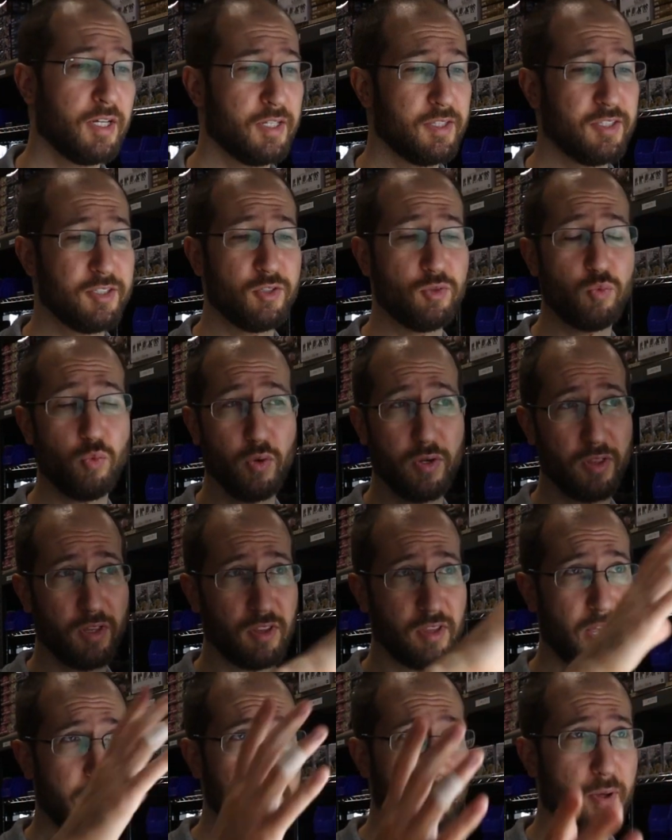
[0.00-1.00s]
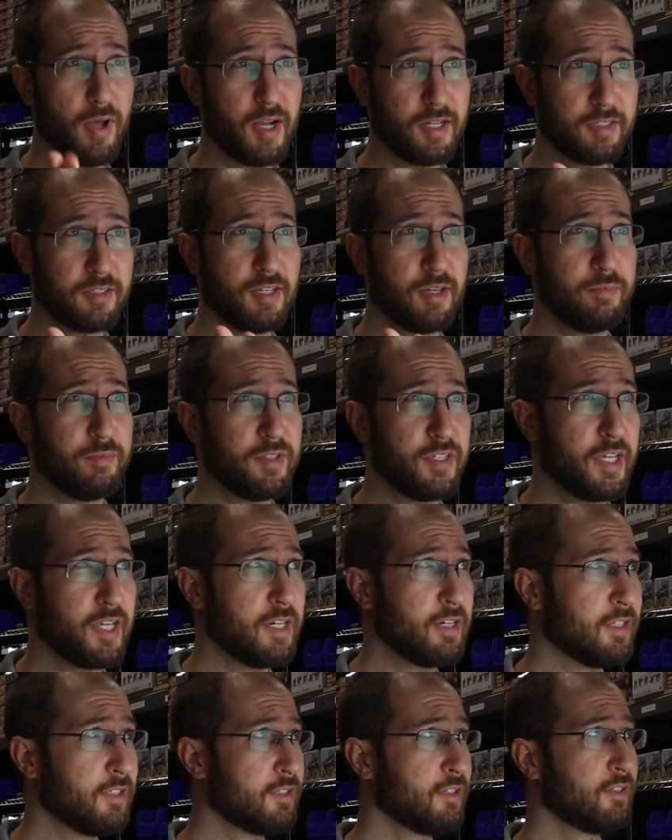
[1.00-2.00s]
This is where the light box comes
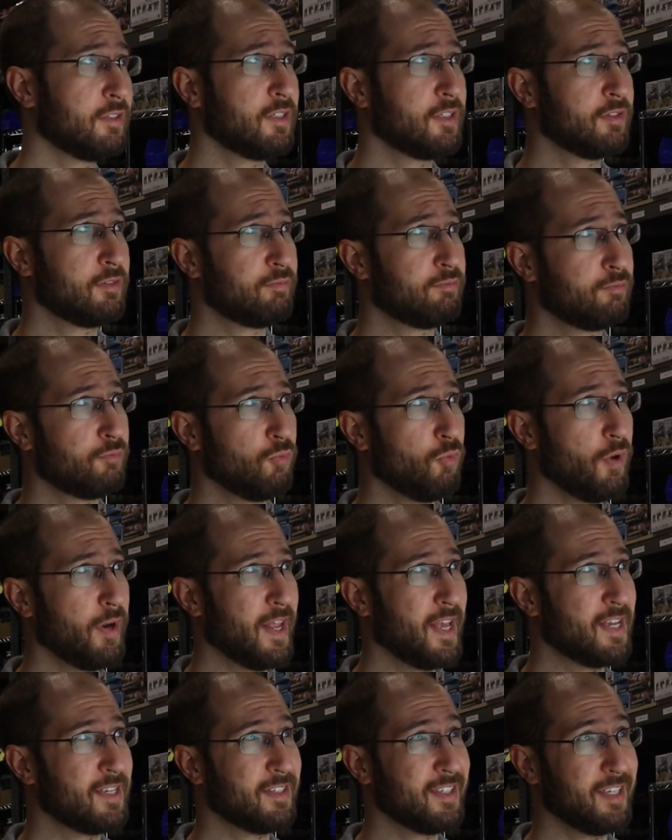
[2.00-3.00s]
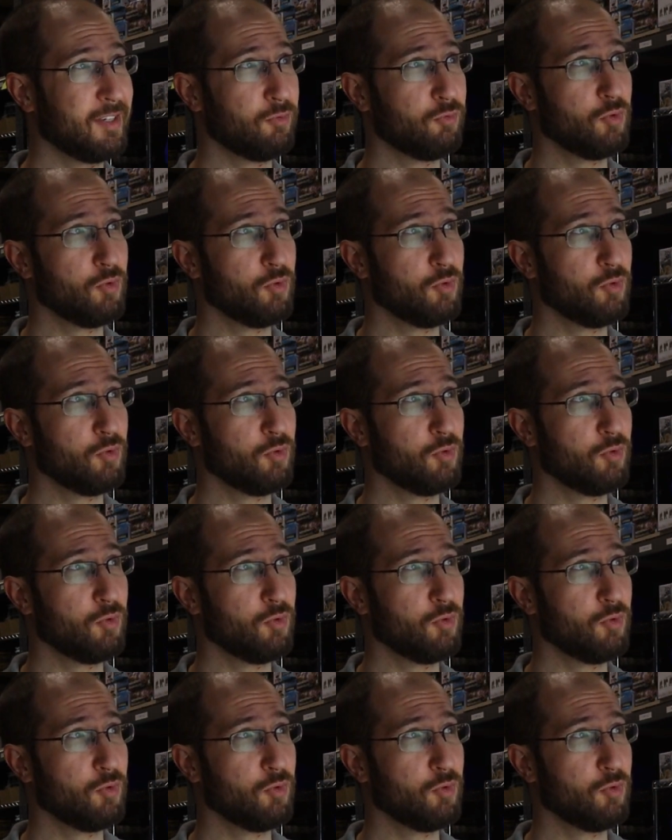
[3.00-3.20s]
in. This one has a